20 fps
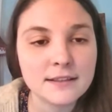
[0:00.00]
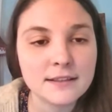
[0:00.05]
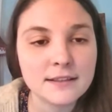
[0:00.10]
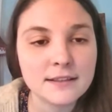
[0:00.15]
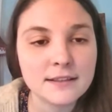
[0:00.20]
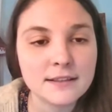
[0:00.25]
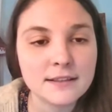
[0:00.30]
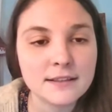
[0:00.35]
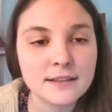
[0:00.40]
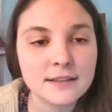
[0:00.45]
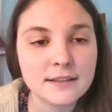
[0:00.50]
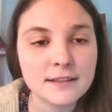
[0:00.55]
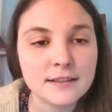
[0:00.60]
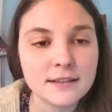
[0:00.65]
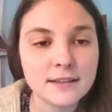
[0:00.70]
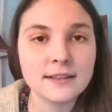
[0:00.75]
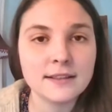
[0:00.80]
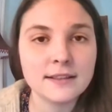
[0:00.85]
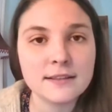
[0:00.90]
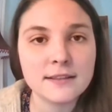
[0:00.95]
something
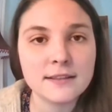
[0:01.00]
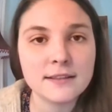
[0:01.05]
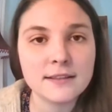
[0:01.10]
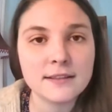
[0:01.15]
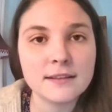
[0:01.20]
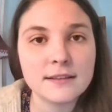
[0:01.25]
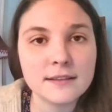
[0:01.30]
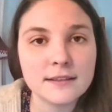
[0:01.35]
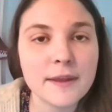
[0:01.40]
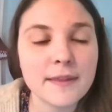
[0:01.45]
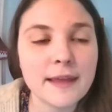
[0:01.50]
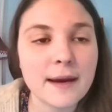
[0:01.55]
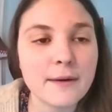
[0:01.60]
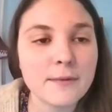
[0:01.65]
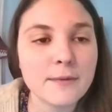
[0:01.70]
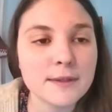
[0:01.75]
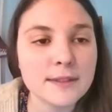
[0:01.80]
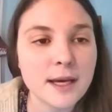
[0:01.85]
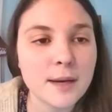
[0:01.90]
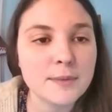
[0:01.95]
that was updated
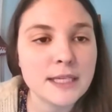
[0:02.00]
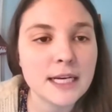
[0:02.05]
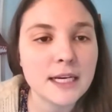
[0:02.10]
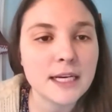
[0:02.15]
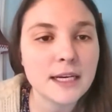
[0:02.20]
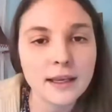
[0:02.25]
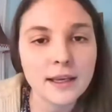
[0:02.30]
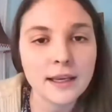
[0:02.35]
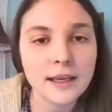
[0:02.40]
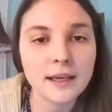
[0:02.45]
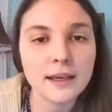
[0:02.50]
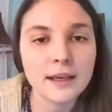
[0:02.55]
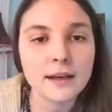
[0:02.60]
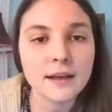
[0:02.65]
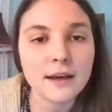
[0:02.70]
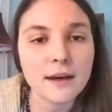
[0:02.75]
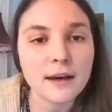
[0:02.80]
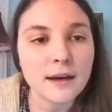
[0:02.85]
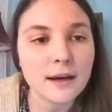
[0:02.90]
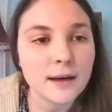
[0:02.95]
in
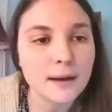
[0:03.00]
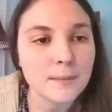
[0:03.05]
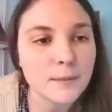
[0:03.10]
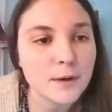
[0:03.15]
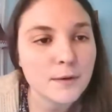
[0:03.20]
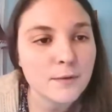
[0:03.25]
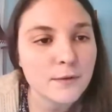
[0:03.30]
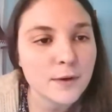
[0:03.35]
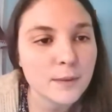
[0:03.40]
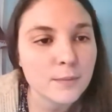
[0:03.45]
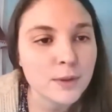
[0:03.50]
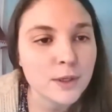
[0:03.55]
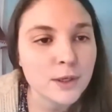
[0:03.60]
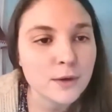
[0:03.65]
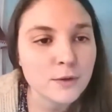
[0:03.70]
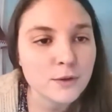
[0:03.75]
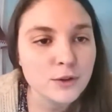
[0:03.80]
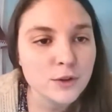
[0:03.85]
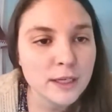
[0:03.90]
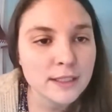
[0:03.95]
from
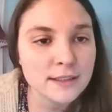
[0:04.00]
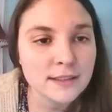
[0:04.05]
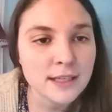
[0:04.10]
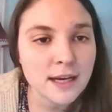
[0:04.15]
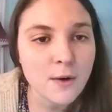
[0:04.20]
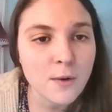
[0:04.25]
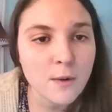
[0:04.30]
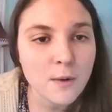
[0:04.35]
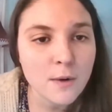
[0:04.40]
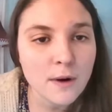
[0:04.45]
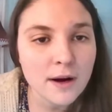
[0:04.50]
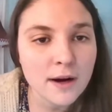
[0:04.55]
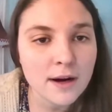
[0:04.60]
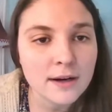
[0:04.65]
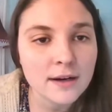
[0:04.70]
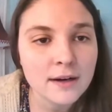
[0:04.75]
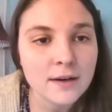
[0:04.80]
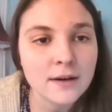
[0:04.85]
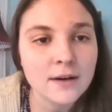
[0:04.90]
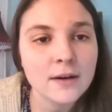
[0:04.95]

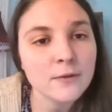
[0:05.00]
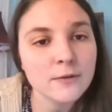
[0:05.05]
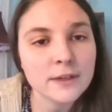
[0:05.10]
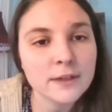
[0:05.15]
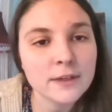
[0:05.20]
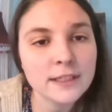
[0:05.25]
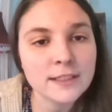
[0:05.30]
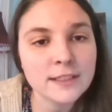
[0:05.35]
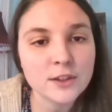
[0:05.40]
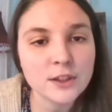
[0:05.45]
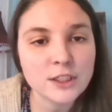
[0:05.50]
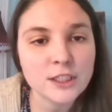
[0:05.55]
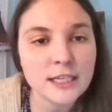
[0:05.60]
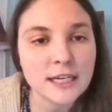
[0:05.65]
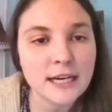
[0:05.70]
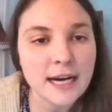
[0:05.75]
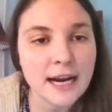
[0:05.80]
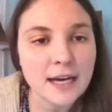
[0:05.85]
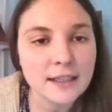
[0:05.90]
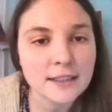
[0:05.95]
pewtrust.org research and
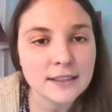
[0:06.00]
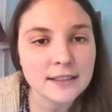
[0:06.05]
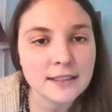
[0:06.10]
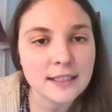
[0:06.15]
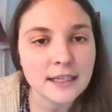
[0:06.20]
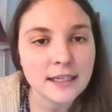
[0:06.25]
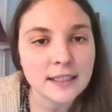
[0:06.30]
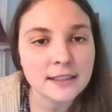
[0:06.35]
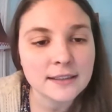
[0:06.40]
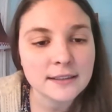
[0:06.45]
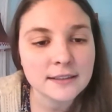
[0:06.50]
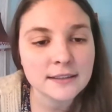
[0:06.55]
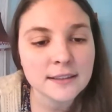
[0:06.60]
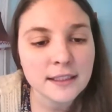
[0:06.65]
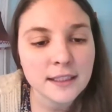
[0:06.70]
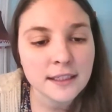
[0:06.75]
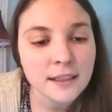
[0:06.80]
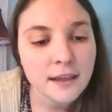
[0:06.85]
analysis,